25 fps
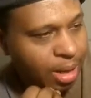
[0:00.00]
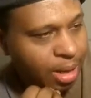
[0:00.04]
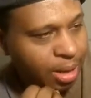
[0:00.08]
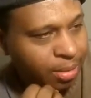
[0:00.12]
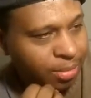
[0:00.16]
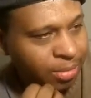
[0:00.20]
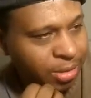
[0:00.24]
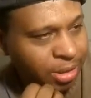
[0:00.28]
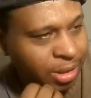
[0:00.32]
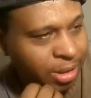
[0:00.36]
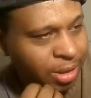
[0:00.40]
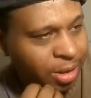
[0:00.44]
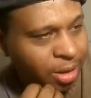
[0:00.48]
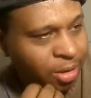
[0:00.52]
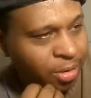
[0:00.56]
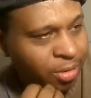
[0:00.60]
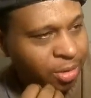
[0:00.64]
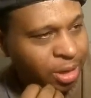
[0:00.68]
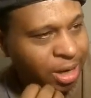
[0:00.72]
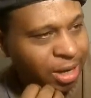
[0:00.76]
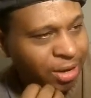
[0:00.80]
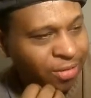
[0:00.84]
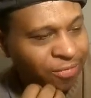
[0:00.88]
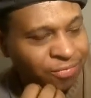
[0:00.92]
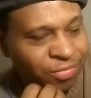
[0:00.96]
You
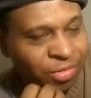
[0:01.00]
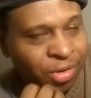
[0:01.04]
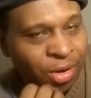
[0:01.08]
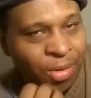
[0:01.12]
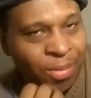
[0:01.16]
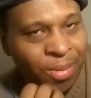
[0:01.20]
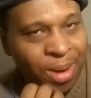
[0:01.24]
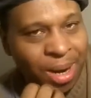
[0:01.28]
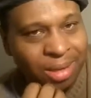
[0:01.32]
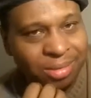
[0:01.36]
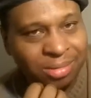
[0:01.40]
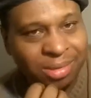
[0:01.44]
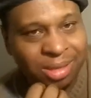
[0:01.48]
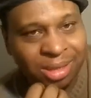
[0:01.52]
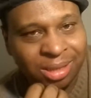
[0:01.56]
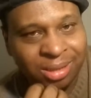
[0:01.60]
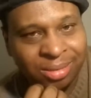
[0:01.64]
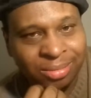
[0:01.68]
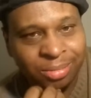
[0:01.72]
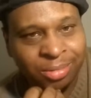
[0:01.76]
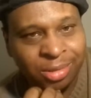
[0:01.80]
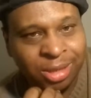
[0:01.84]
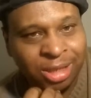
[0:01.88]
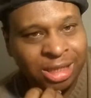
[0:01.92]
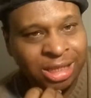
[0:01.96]
know, if they're out
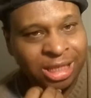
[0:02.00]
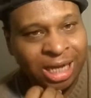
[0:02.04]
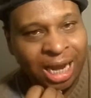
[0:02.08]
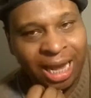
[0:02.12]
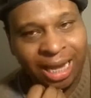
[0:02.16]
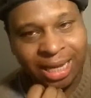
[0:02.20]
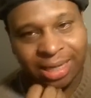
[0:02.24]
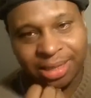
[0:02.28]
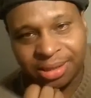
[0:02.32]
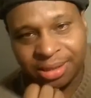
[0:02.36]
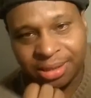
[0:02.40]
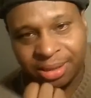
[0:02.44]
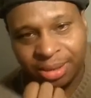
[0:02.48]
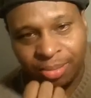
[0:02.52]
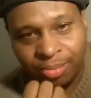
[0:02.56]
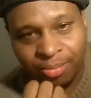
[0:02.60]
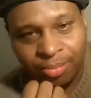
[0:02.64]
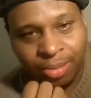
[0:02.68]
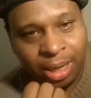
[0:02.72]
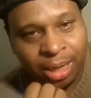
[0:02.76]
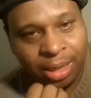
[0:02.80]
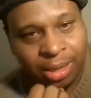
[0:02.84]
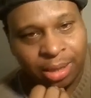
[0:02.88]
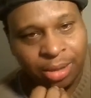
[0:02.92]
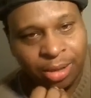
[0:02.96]
to jack
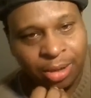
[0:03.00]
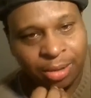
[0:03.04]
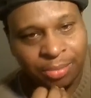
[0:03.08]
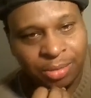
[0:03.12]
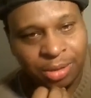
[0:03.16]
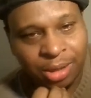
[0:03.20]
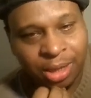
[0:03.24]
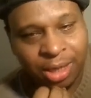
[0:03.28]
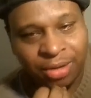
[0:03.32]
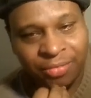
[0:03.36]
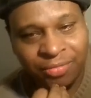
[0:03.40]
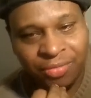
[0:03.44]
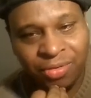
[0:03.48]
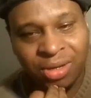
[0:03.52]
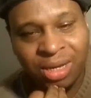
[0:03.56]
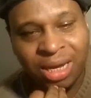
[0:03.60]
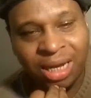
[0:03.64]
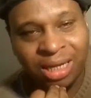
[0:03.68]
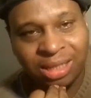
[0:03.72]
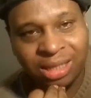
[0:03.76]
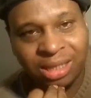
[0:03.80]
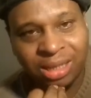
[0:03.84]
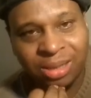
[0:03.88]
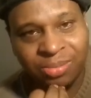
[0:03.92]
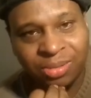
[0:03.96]
somebody, you know what I'm saying, if you
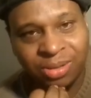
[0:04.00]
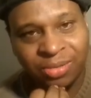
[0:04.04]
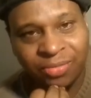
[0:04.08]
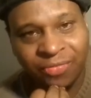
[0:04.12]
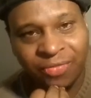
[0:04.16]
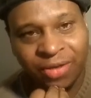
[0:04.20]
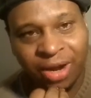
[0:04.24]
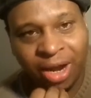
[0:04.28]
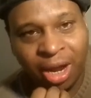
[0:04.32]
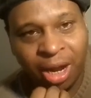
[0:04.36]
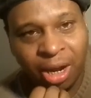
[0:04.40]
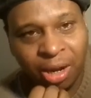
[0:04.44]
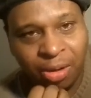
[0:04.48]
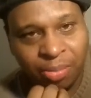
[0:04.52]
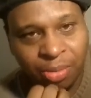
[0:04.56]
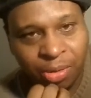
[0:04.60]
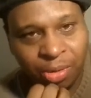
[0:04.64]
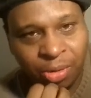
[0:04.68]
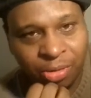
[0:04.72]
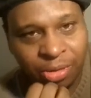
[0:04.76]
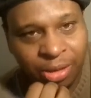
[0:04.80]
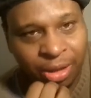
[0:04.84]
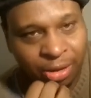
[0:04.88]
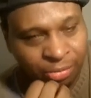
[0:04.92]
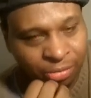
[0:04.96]
got something
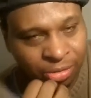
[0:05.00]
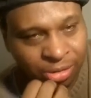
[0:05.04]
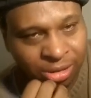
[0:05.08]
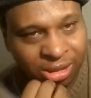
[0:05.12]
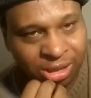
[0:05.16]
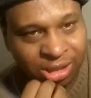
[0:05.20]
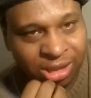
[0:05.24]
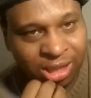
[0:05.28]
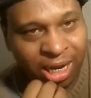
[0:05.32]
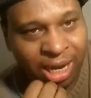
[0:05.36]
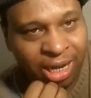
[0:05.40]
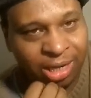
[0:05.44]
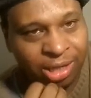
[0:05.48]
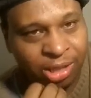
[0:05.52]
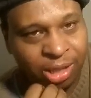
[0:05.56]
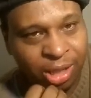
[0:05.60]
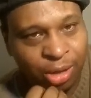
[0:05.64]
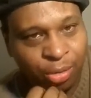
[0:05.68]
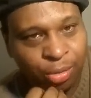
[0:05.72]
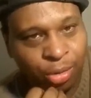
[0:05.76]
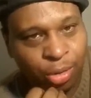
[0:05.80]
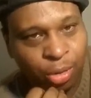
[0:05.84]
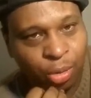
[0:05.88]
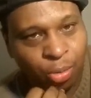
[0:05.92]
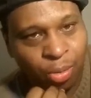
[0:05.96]
valuable and they want to jack you,
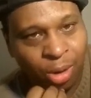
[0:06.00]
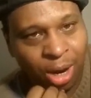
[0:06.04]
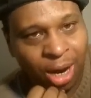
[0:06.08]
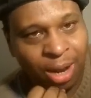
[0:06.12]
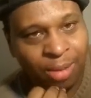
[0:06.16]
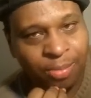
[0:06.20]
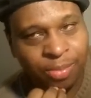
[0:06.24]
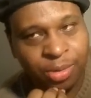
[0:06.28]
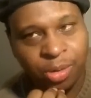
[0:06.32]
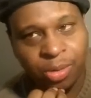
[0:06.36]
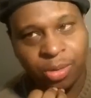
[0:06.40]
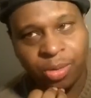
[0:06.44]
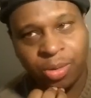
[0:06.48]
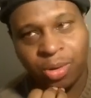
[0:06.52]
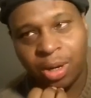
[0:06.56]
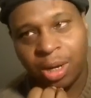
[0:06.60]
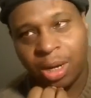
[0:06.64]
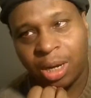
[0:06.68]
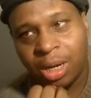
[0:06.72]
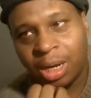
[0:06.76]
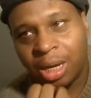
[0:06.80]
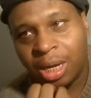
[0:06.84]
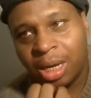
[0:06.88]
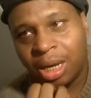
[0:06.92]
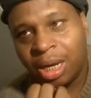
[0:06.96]
they want to rob you,
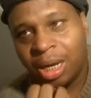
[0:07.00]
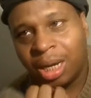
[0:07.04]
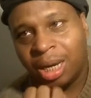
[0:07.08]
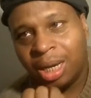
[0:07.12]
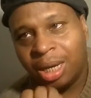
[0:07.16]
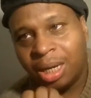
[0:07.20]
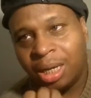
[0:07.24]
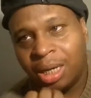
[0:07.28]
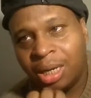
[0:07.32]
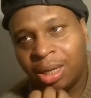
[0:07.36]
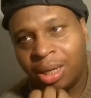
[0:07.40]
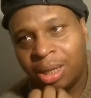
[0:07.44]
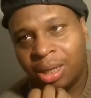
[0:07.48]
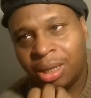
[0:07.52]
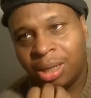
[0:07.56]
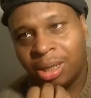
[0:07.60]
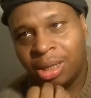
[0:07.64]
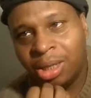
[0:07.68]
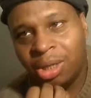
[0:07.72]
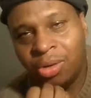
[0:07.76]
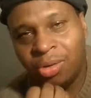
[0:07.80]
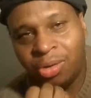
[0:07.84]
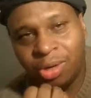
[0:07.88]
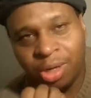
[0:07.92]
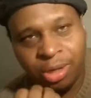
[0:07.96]

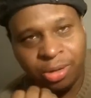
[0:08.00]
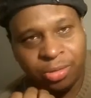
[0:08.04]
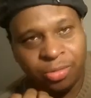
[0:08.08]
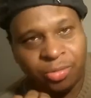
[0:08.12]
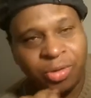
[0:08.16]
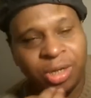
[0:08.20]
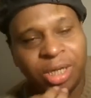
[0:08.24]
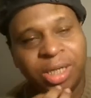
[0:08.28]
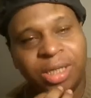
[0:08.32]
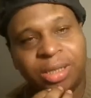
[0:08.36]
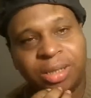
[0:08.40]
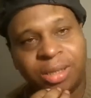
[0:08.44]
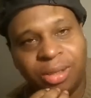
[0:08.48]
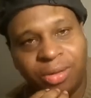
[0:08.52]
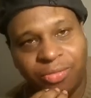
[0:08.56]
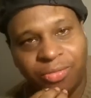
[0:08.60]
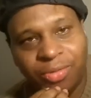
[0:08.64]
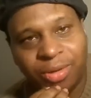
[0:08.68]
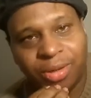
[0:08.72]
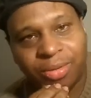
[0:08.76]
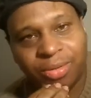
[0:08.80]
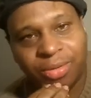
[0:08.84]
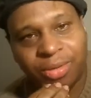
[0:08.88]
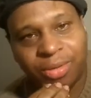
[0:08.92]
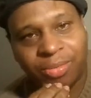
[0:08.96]
you can reason
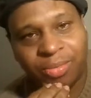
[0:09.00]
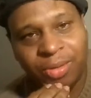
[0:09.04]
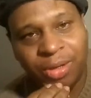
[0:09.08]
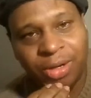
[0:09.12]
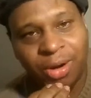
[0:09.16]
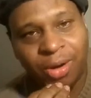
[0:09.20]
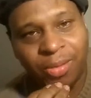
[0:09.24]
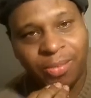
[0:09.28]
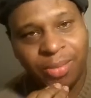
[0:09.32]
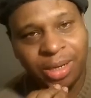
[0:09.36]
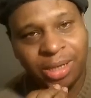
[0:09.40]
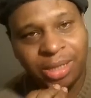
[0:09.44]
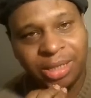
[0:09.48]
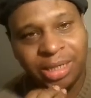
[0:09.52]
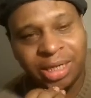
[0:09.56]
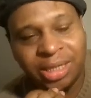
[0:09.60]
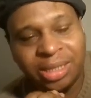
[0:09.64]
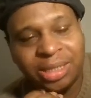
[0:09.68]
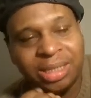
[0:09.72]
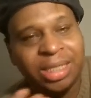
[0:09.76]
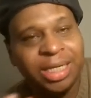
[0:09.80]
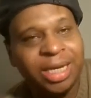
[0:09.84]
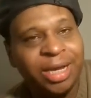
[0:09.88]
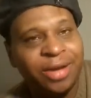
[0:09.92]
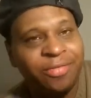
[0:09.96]
with them. You know what I mean?
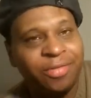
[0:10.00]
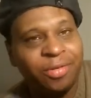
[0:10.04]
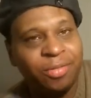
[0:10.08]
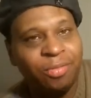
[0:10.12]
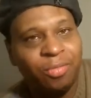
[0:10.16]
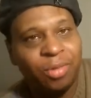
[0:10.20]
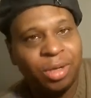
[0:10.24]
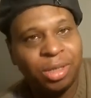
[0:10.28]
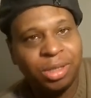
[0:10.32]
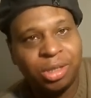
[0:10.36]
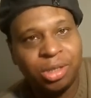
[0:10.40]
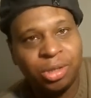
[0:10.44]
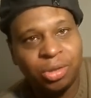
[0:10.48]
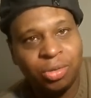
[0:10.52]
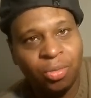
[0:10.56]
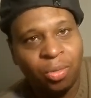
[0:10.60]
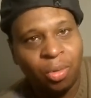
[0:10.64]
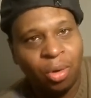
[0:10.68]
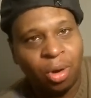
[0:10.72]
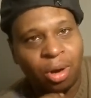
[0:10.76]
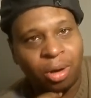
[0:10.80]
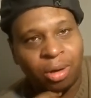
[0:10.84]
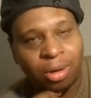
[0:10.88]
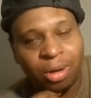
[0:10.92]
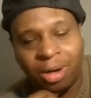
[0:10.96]
Just give them what you
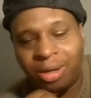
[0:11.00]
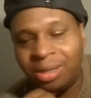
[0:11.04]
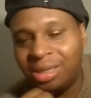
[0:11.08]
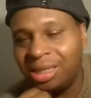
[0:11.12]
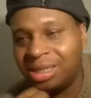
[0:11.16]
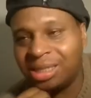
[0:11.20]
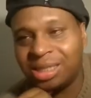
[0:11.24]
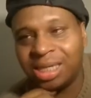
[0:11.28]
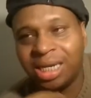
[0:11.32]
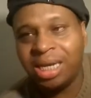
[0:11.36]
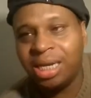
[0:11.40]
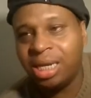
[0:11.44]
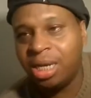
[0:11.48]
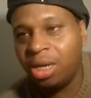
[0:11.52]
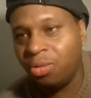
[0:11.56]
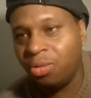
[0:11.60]
want. Or just any